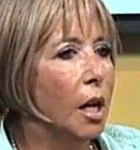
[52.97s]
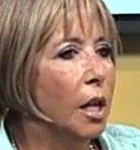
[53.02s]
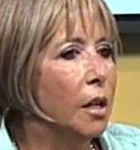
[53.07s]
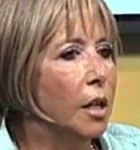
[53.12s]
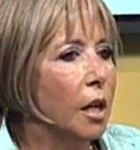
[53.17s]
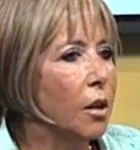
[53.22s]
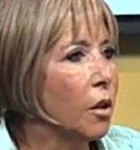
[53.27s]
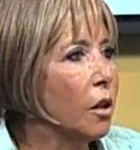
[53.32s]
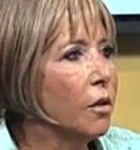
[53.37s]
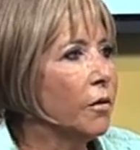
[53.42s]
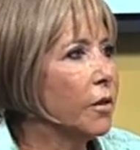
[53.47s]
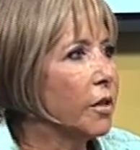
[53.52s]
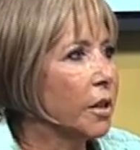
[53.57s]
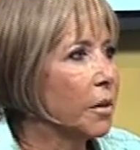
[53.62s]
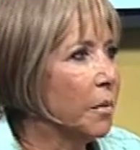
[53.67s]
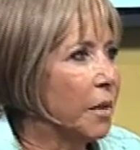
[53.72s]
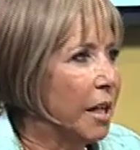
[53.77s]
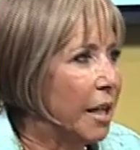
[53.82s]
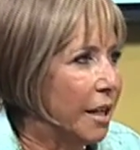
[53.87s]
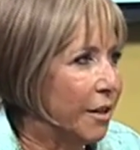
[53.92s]
Not all of us can
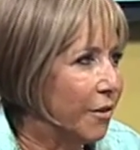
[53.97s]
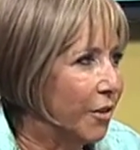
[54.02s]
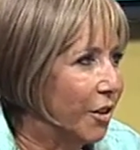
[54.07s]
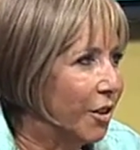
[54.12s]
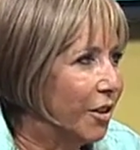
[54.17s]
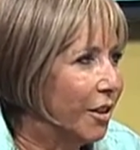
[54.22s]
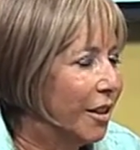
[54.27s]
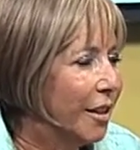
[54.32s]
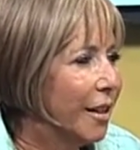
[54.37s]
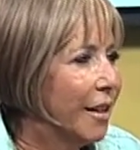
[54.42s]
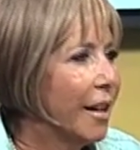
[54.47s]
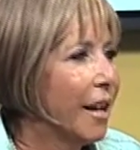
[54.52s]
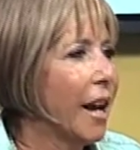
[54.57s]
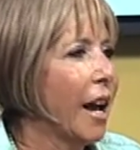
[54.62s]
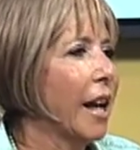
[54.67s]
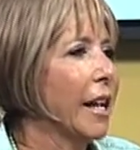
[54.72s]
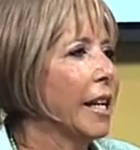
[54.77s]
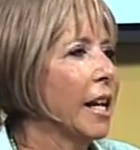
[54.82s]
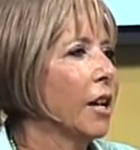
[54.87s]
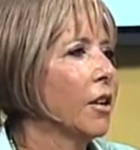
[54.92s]
be evil,"
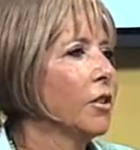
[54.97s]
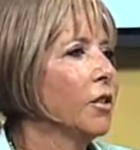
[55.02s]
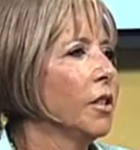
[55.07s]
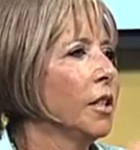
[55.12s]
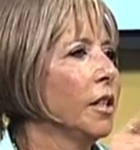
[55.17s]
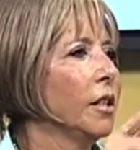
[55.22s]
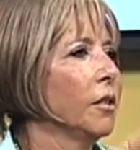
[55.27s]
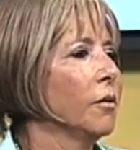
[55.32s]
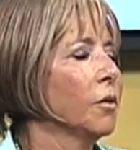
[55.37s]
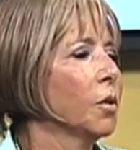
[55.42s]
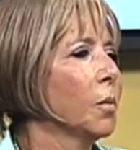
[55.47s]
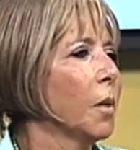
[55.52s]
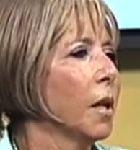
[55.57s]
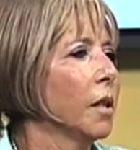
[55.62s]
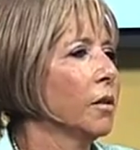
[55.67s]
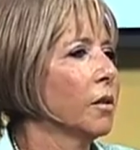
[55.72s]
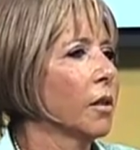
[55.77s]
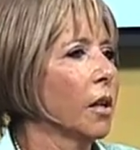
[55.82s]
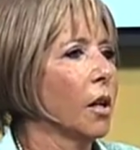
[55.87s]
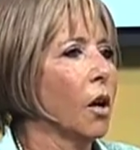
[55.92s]
I guarantee you the
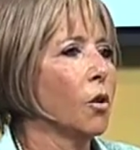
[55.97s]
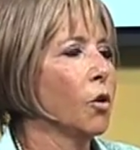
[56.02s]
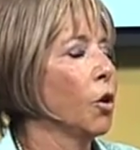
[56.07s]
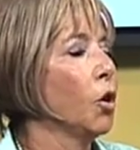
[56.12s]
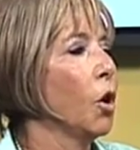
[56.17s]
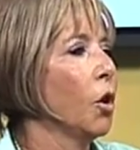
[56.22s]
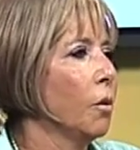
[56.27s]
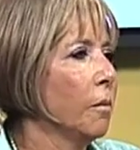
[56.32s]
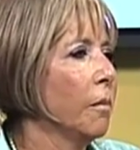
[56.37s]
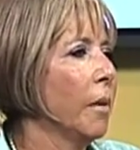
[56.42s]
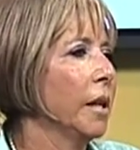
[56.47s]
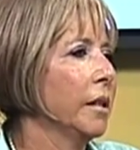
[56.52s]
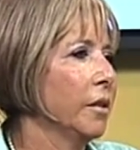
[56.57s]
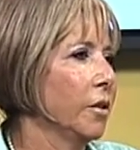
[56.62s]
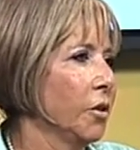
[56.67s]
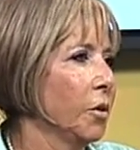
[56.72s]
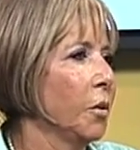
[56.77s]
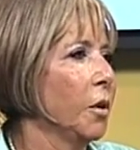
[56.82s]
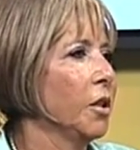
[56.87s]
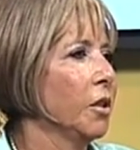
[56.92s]
response is like, "Oh no, my
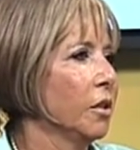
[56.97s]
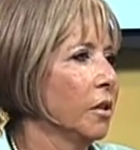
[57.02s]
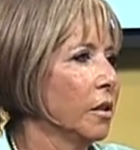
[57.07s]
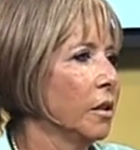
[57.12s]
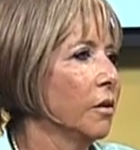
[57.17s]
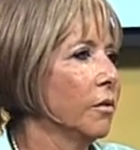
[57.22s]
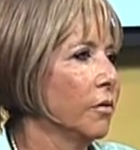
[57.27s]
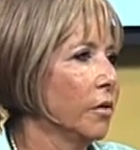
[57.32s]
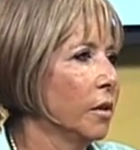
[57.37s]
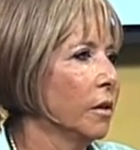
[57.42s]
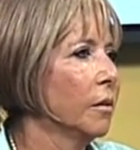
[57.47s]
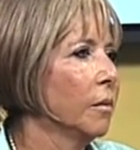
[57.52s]
situation's different."